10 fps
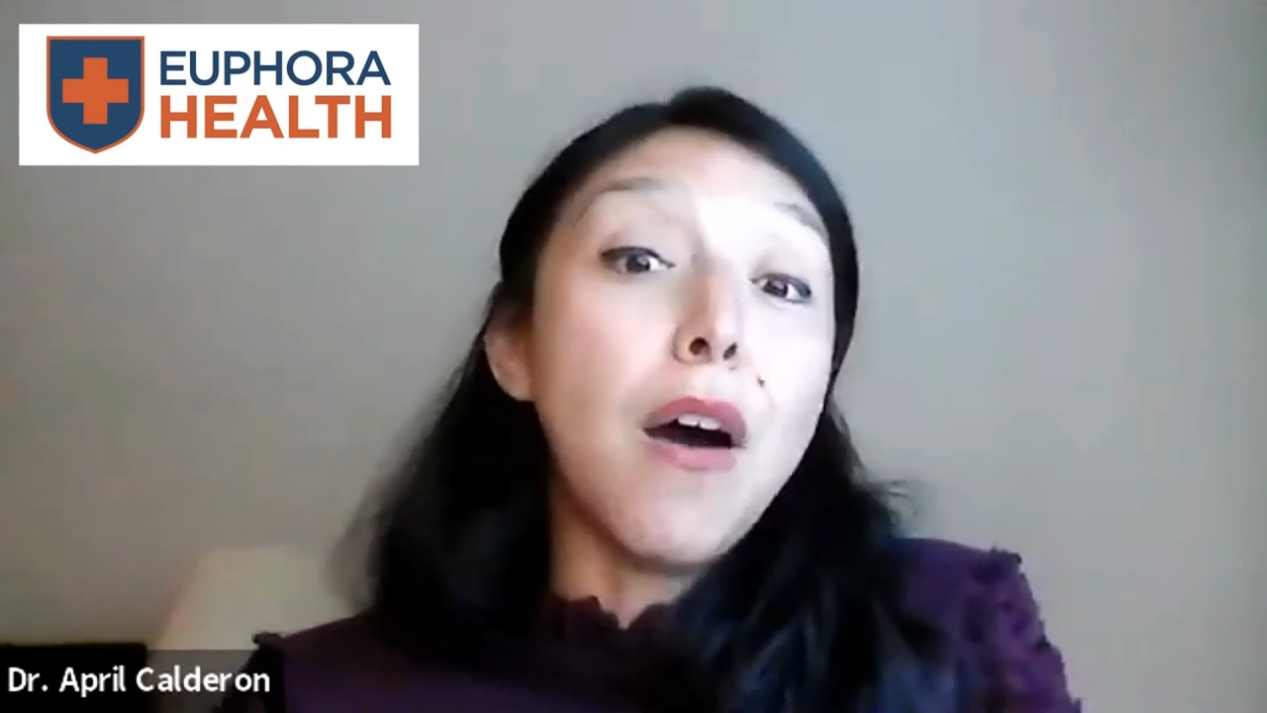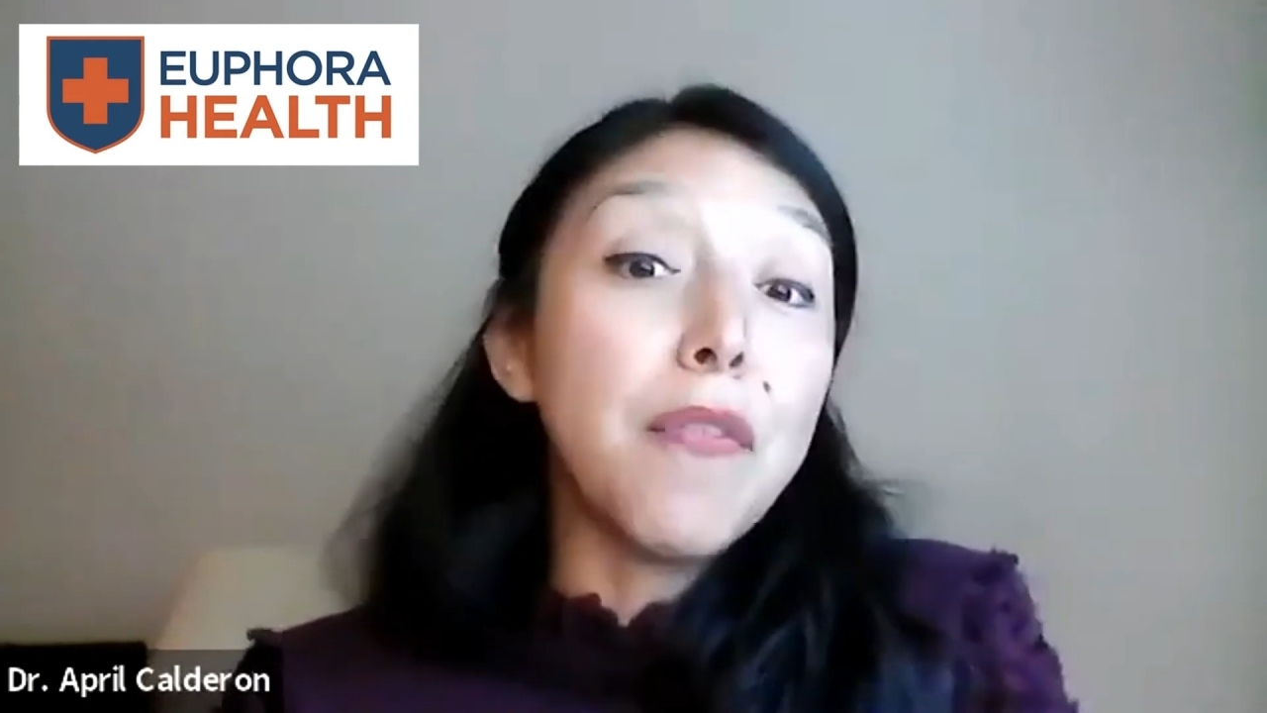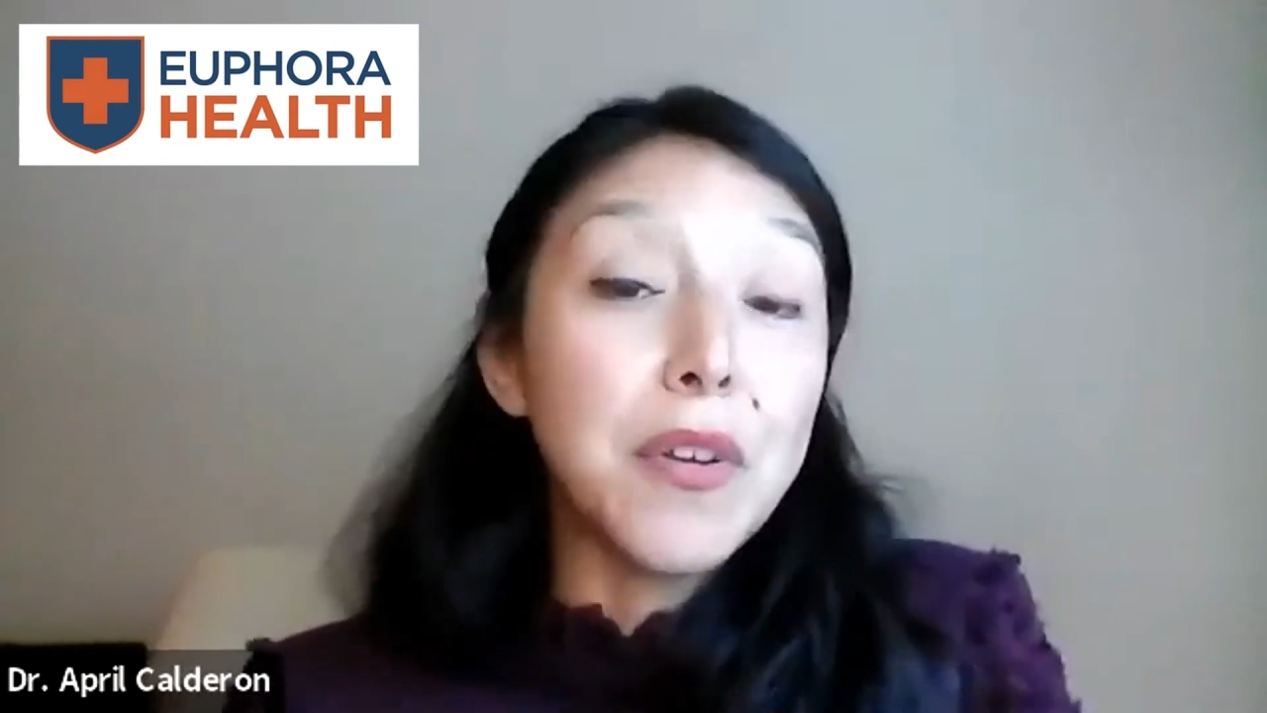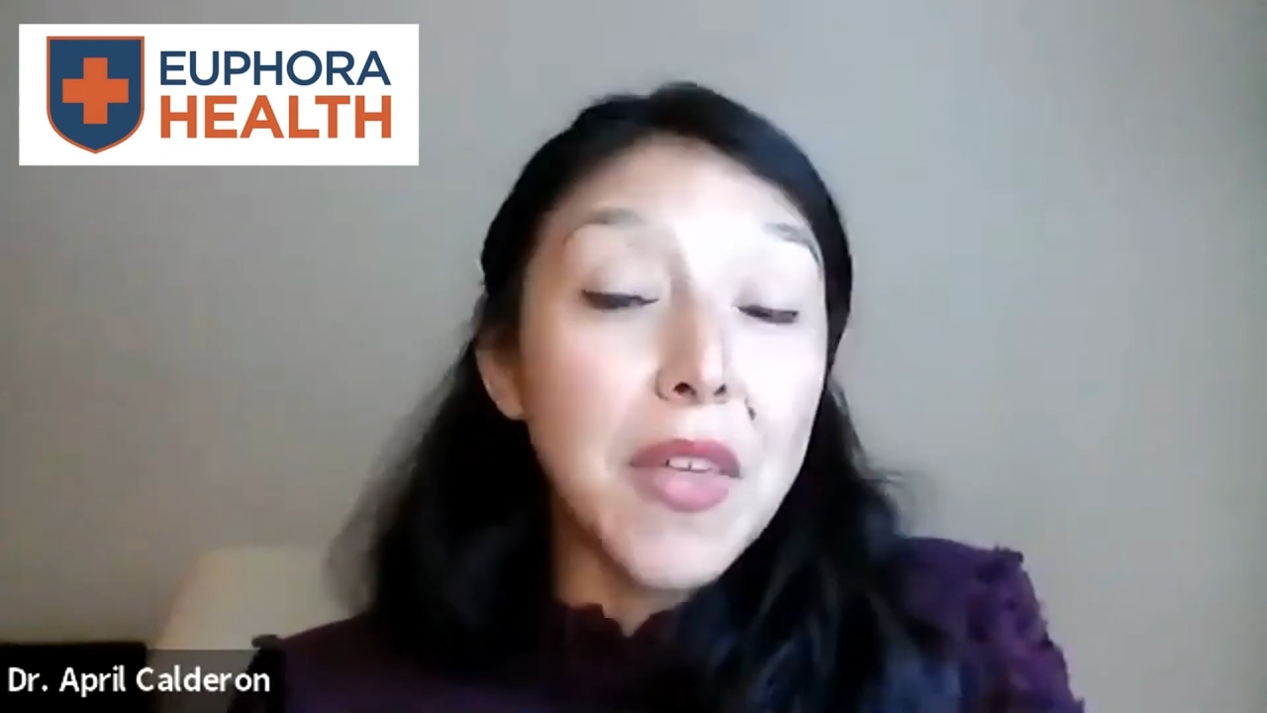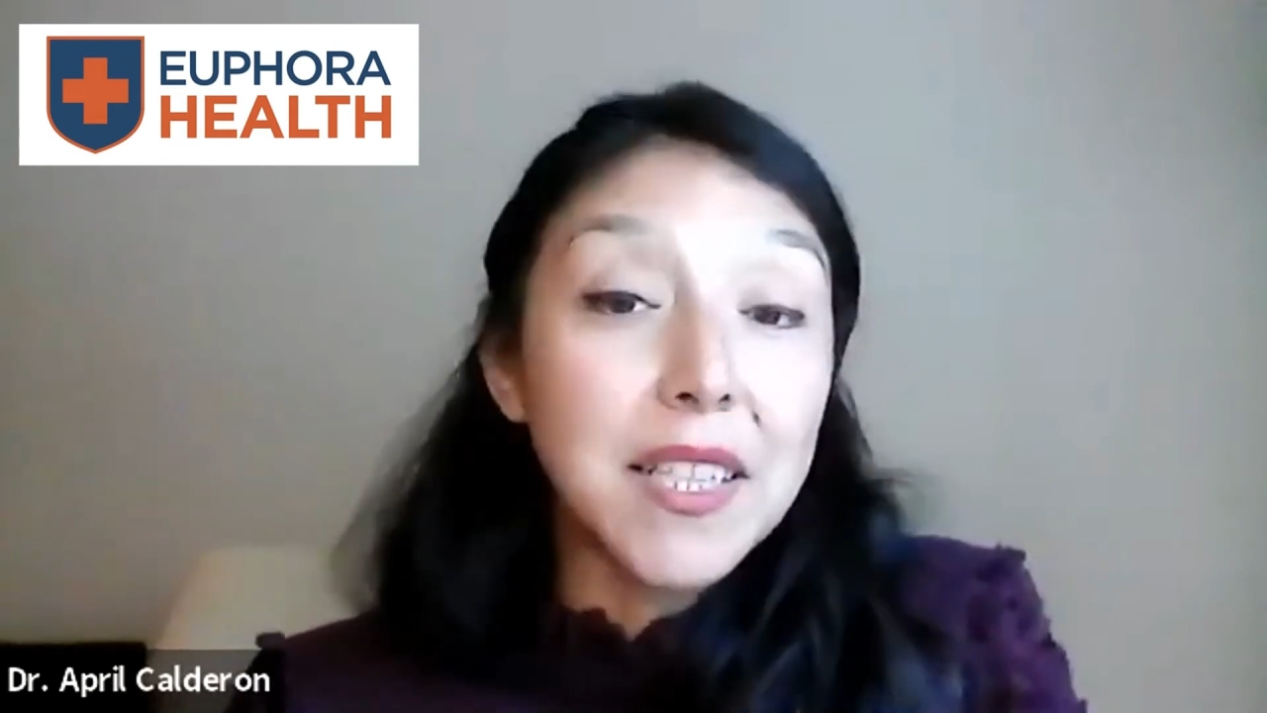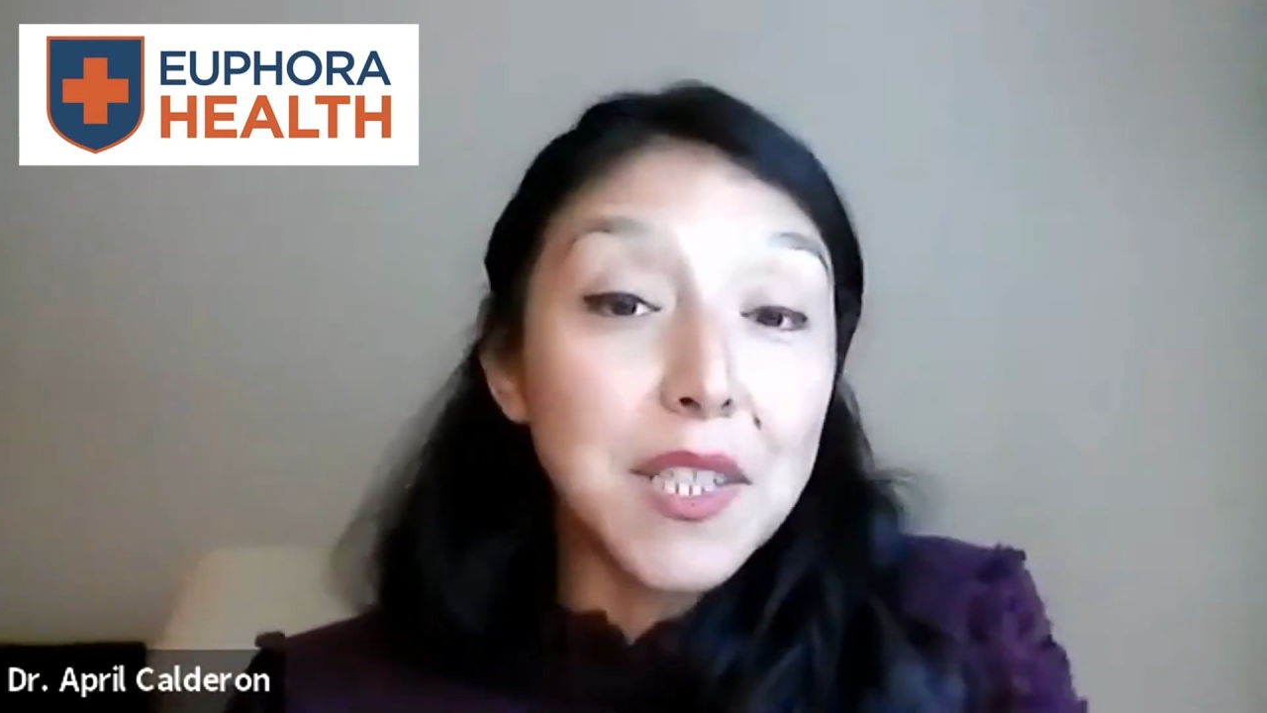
offer that